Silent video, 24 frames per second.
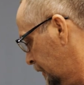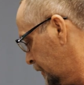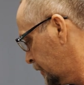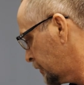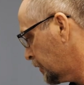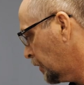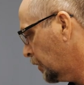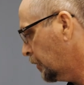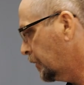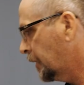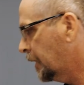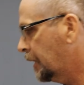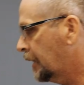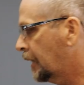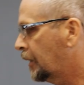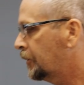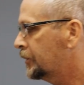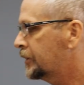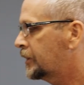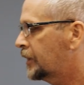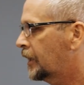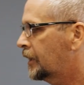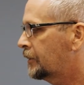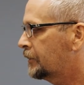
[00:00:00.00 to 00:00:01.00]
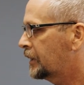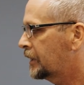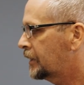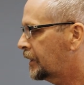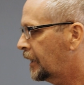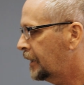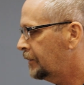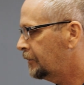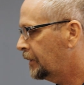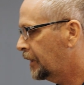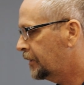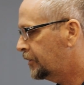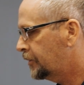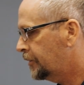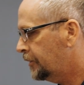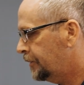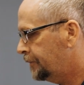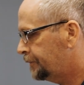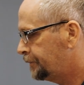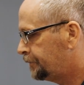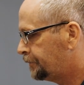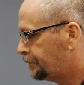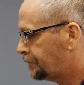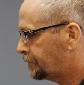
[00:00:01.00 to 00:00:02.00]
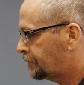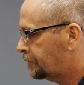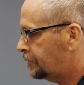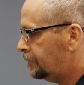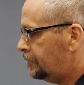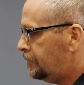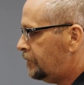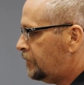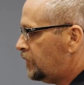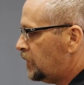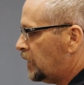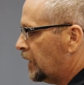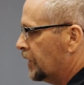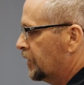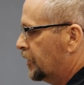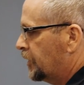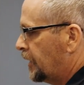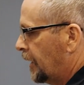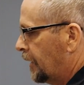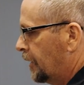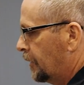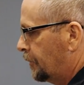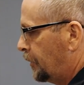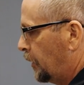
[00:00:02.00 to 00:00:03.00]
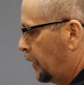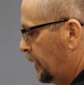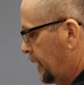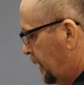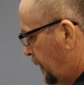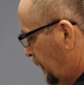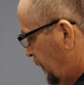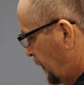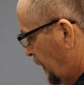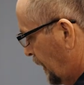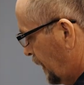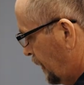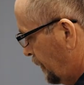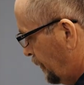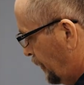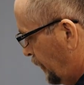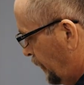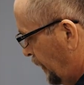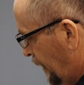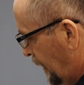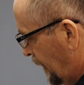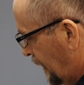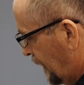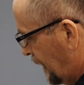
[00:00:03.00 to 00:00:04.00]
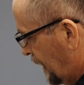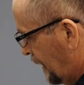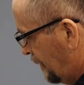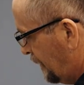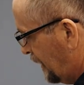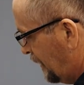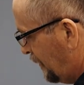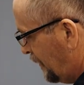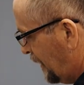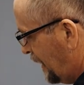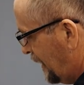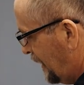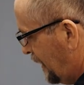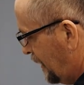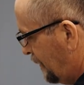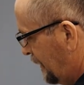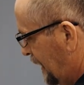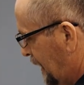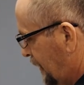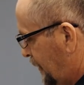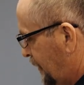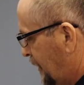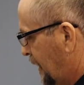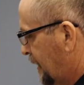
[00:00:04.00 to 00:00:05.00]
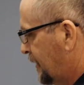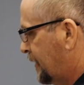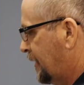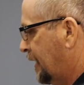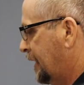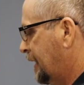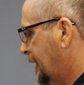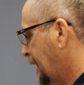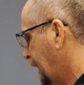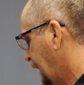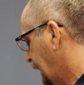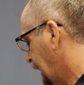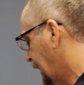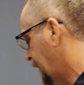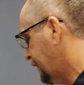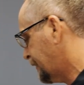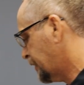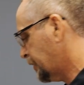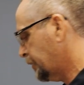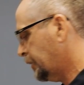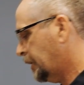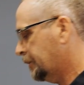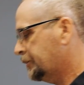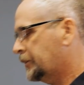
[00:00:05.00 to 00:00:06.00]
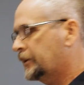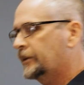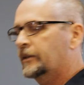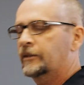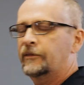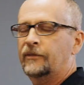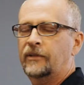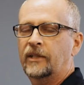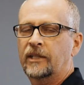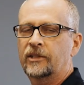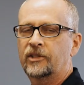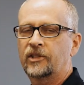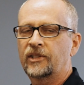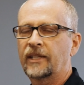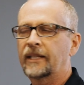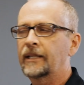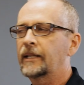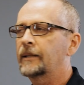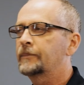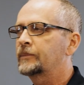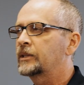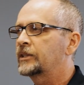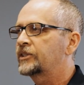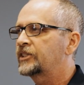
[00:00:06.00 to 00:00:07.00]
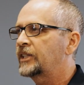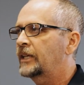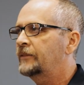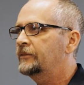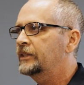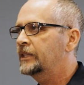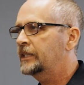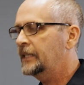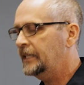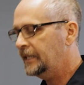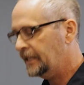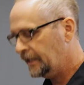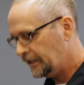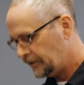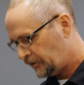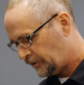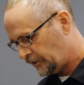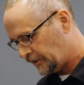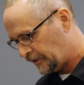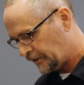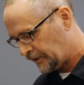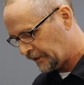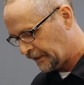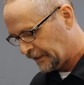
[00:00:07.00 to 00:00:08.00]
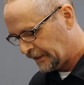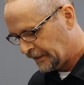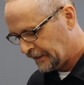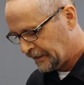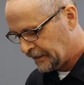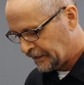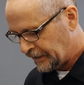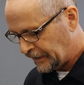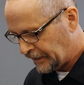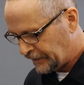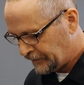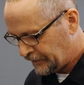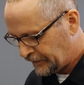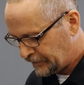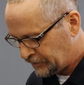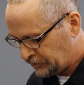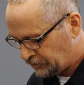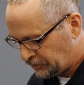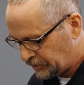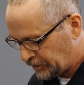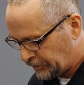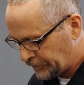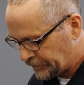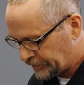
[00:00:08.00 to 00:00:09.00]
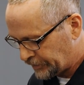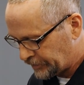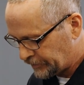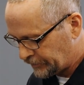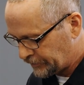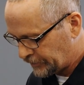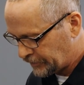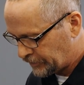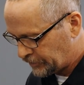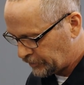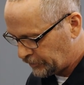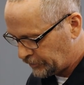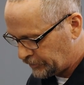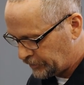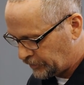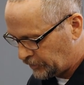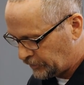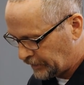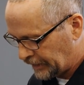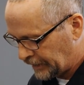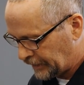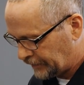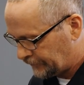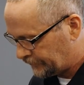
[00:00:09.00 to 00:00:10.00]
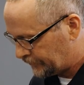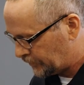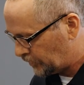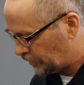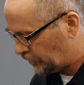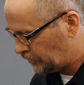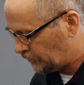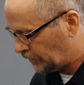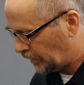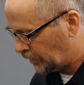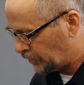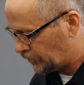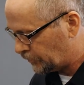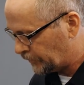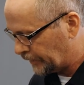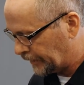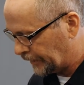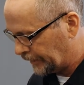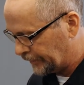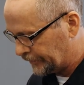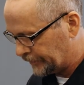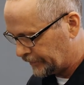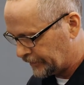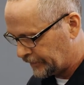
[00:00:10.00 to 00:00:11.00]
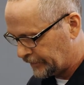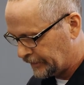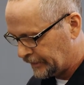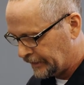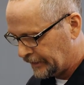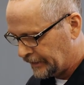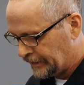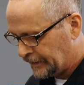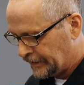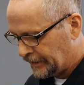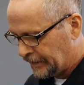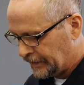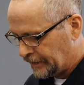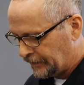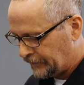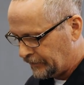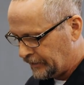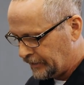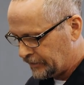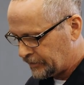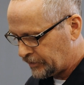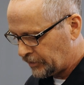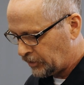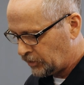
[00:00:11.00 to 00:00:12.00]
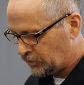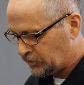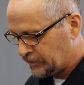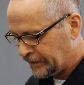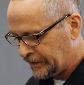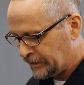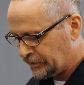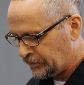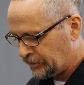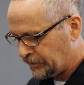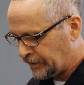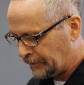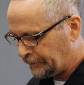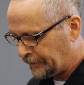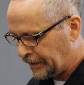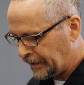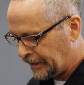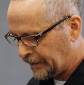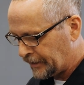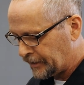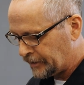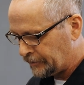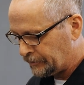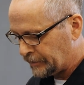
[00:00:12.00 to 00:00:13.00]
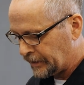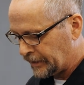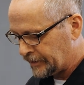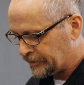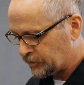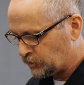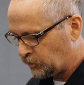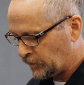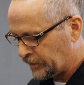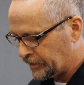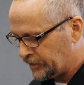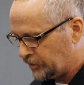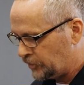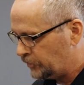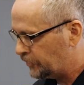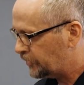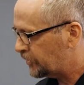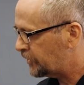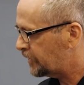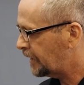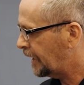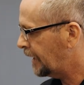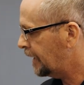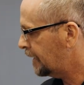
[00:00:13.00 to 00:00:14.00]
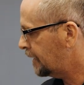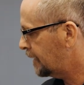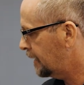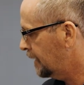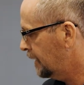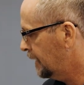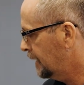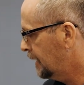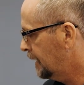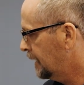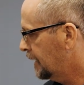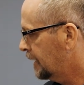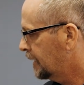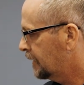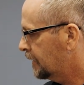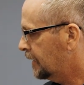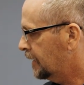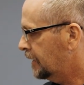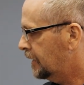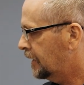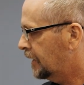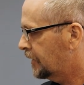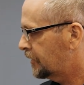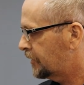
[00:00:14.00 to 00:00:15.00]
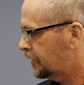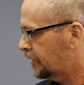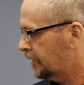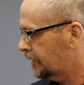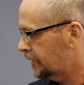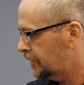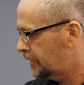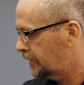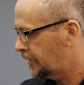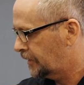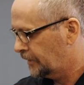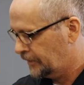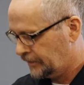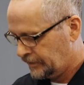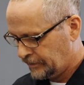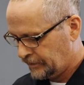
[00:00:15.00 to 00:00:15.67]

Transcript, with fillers: So then I would take my tape measure, center point to center point, I come at right at about 16 and a half, so I'm gonna fudge that up to 17 inches. And then you'll notice on the tool you have two O-rings. This O-ring on the bottom is where you set the distance.